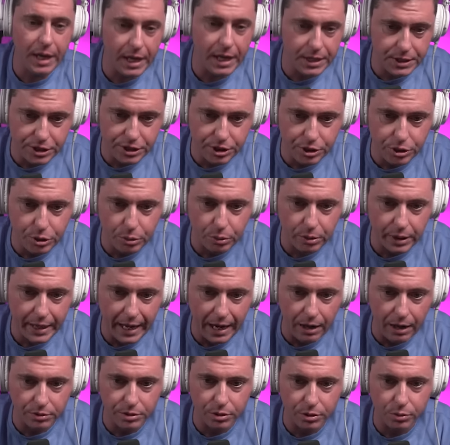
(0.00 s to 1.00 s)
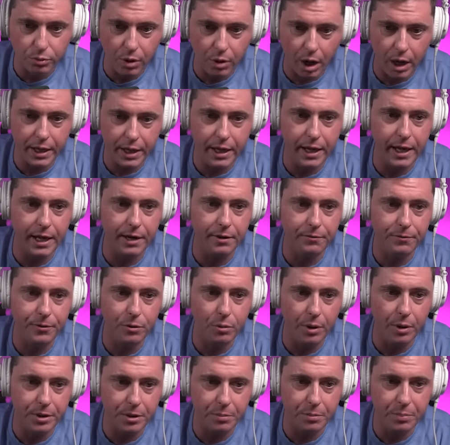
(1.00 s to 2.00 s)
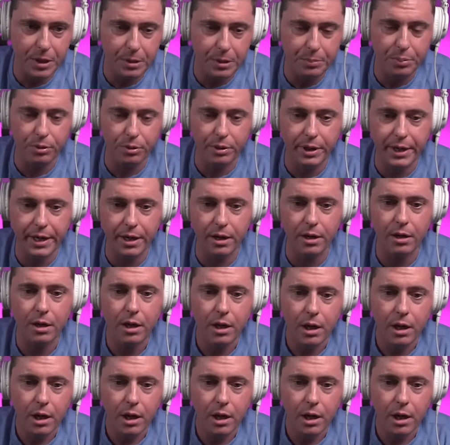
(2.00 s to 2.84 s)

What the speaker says: had Stuart Alderati and a few other people here